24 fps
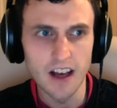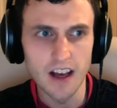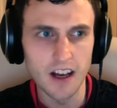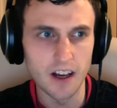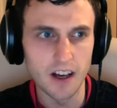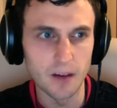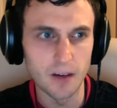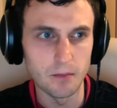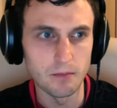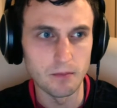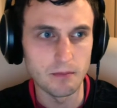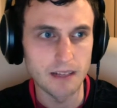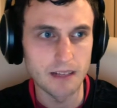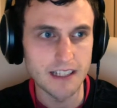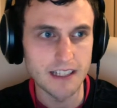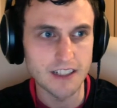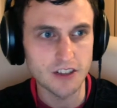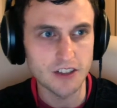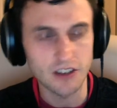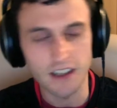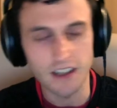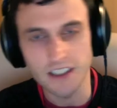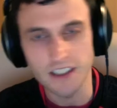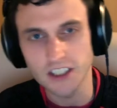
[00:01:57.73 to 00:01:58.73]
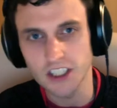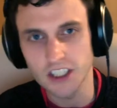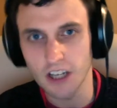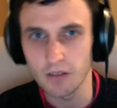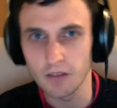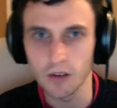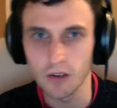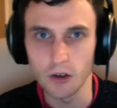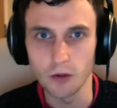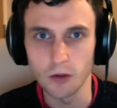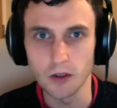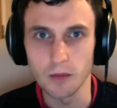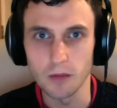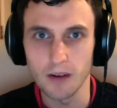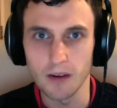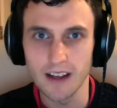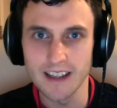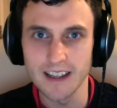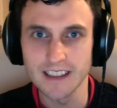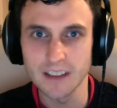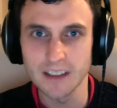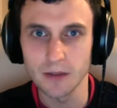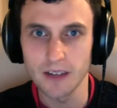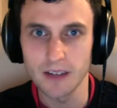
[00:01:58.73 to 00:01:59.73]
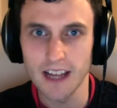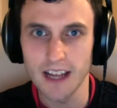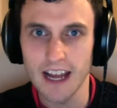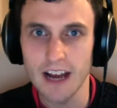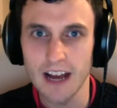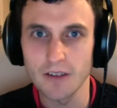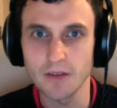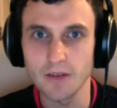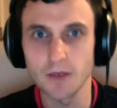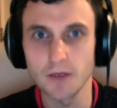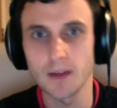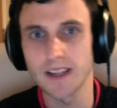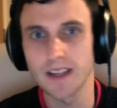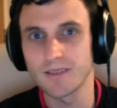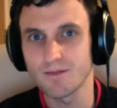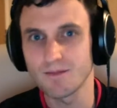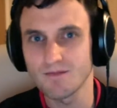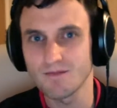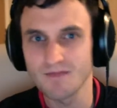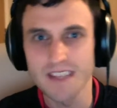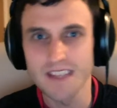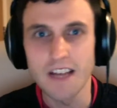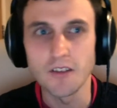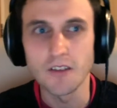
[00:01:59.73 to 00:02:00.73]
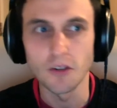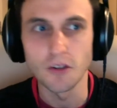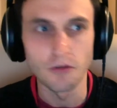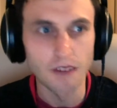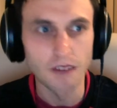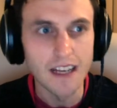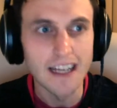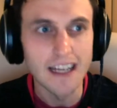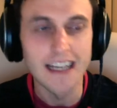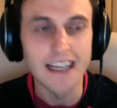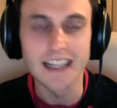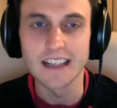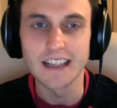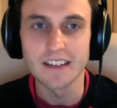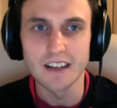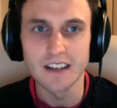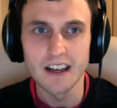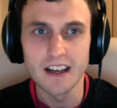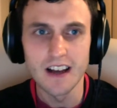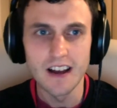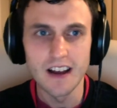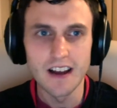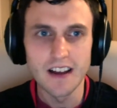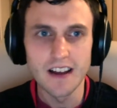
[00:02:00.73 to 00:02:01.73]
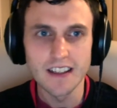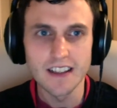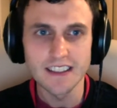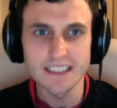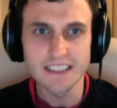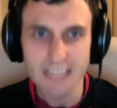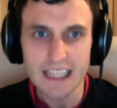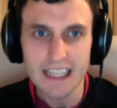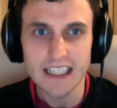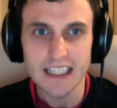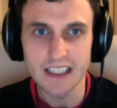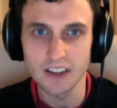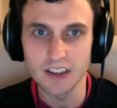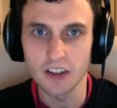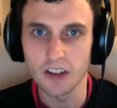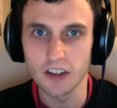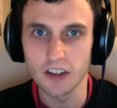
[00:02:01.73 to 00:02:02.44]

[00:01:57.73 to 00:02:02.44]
He's trying to shuffle all the players that we have, and we never really settled on a